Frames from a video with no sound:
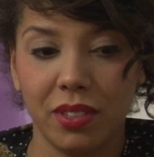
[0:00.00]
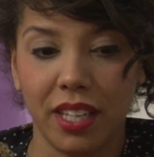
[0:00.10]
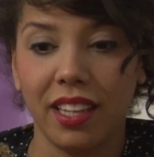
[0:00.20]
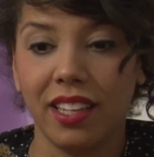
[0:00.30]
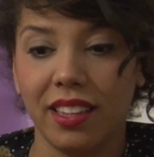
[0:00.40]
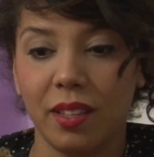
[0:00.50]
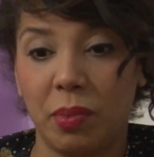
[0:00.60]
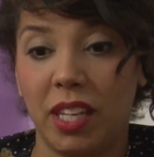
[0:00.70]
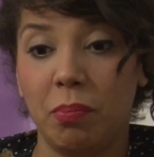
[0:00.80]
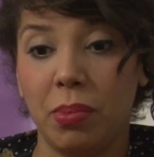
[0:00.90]
I think the
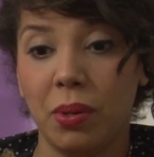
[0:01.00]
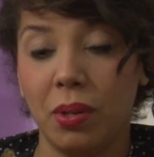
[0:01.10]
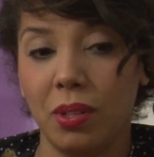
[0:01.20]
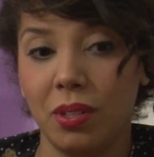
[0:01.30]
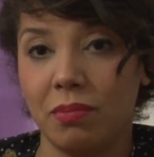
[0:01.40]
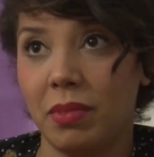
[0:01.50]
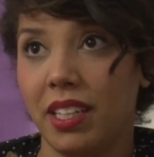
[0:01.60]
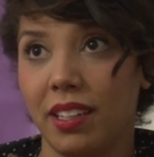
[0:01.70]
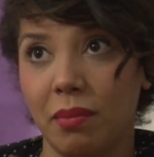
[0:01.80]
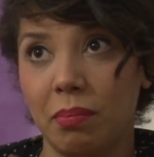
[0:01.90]
people,
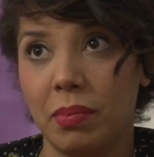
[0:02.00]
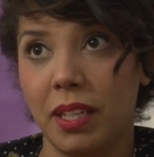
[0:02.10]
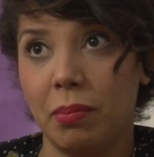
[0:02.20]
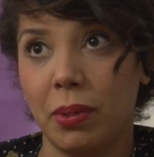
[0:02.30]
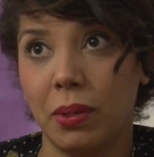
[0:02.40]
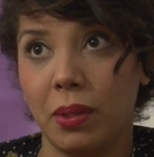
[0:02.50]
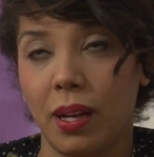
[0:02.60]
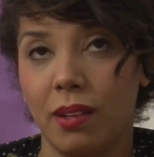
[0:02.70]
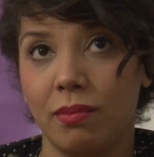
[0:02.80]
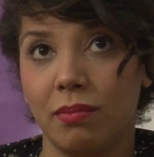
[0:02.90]
meeting people,
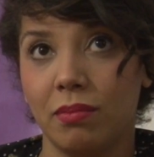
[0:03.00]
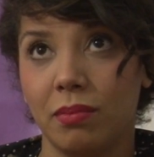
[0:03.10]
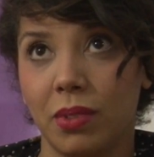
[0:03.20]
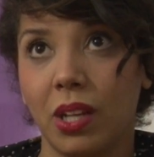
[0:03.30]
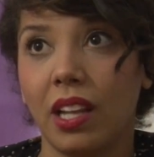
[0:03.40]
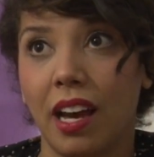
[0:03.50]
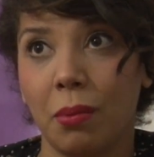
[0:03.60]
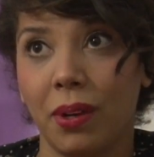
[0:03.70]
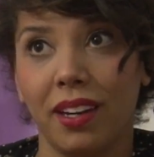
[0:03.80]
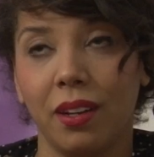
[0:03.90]

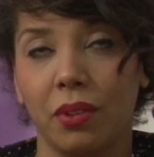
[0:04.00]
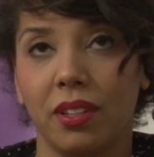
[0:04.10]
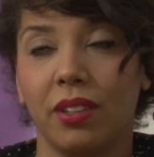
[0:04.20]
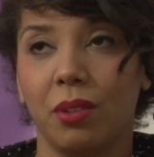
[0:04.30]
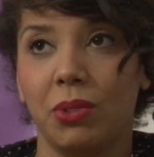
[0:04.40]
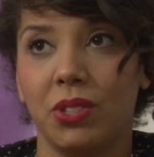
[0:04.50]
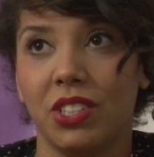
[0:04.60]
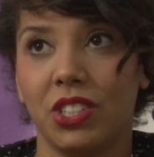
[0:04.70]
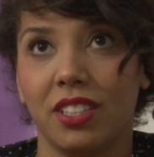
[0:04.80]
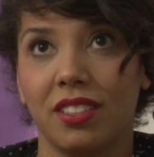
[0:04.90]
collaborating with other
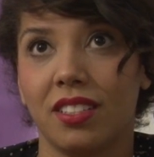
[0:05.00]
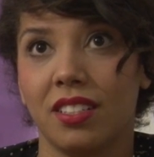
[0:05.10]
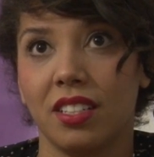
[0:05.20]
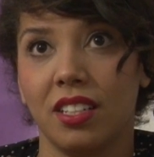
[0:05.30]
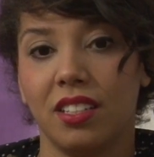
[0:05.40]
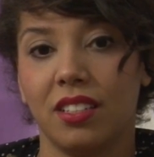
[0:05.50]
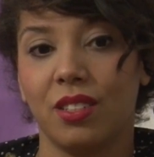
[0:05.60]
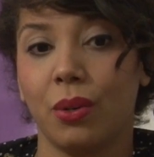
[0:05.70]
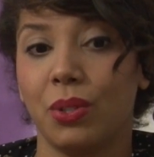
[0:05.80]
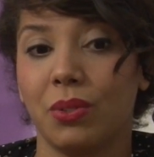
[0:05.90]
musicians,
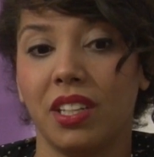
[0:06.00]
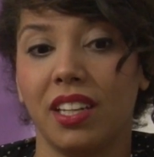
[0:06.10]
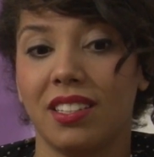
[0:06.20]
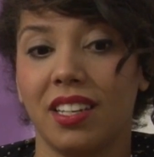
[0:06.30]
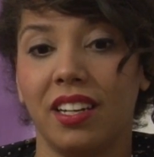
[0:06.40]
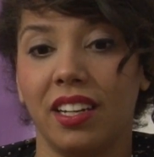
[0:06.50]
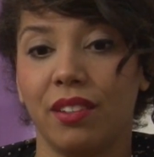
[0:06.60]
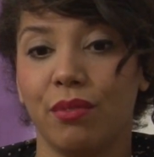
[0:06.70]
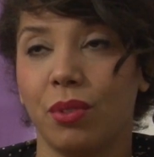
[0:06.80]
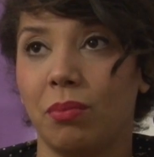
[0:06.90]
it's always really
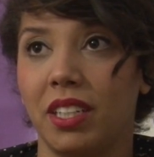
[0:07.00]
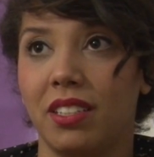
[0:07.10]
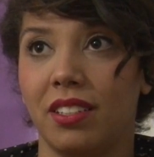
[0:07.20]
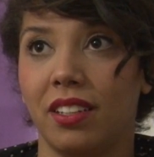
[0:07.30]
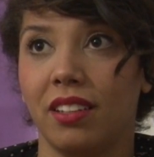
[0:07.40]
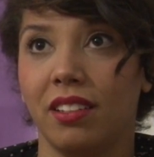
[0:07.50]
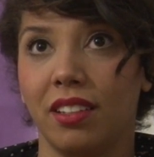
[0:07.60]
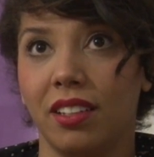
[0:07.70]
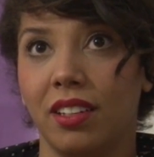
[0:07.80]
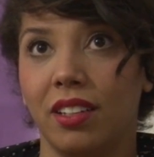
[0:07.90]
exciting for me to,
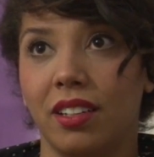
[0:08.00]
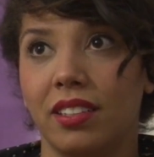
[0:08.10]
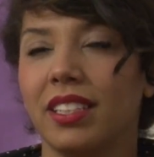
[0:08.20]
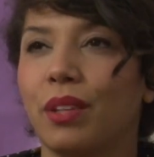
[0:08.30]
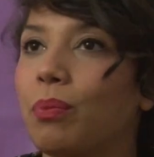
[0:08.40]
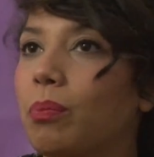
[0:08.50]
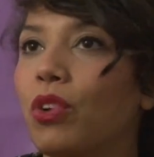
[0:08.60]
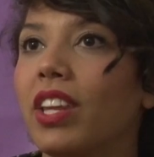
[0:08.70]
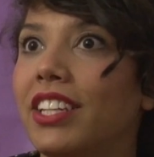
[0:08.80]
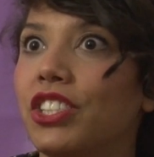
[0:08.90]
it's like
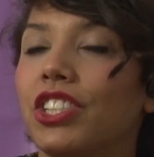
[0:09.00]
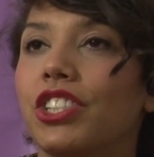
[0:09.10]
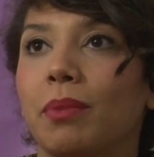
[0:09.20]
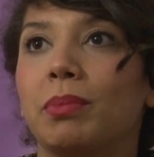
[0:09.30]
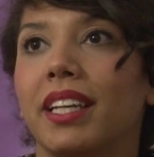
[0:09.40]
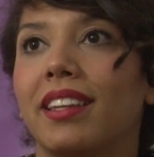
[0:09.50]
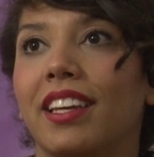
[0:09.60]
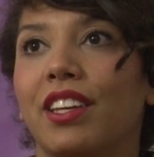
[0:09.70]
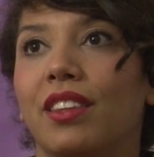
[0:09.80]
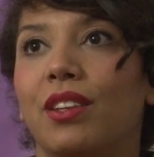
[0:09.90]
relationships. I
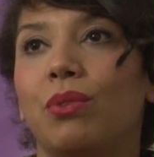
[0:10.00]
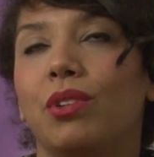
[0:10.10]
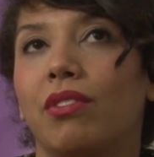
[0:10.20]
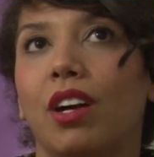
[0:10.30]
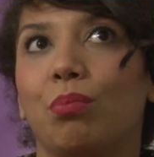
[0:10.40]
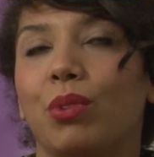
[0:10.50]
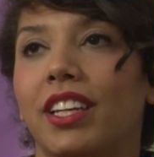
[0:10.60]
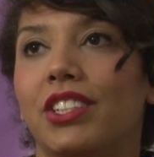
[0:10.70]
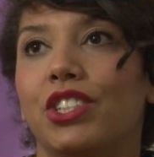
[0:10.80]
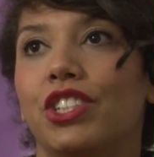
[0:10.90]
think you develop
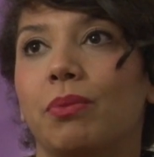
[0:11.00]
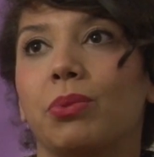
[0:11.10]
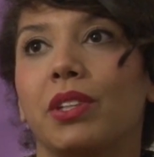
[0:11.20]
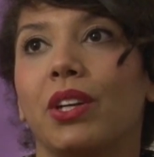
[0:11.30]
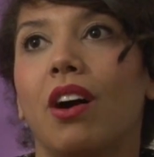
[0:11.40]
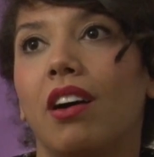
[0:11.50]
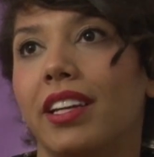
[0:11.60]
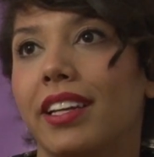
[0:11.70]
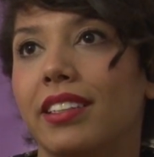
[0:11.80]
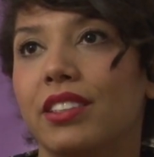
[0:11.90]
relationships with your
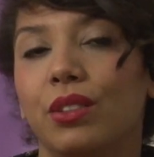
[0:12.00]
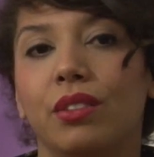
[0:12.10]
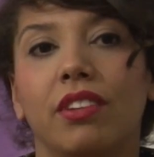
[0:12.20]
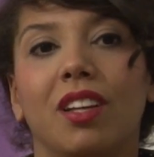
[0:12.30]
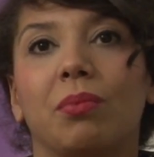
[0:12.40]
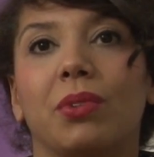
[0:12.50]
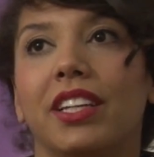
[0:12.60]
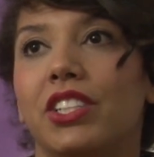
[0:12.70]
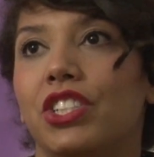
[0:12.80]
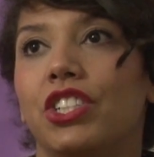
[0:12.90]
audience, you develop
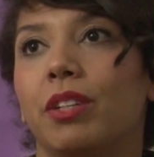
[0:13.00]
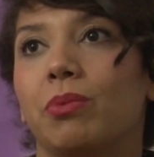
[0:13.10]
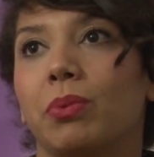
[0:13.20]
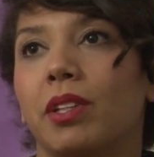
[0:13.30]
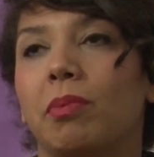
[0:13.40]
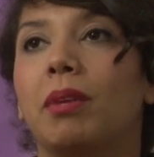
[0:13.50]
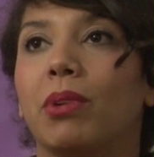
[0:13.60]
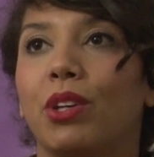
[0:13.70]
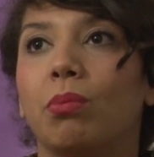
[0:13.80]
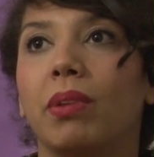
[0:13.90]
relationships with
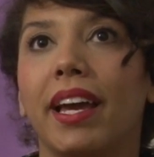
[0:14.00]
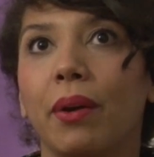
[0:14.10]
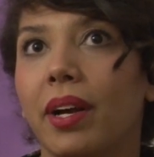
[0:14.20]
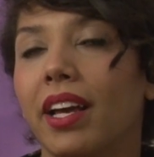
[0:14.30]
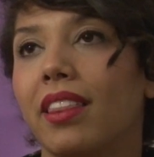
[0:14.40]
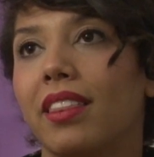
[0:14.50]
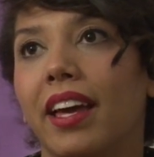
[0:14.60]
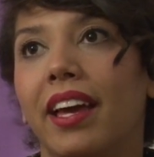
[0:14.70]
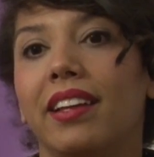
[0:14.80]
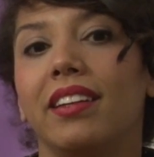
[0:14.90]
people you play with,
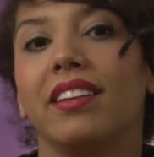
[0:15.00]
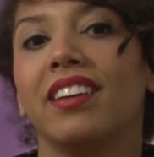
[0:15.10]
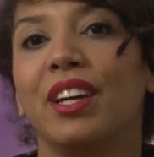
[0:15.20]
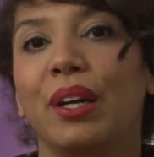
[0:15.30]
and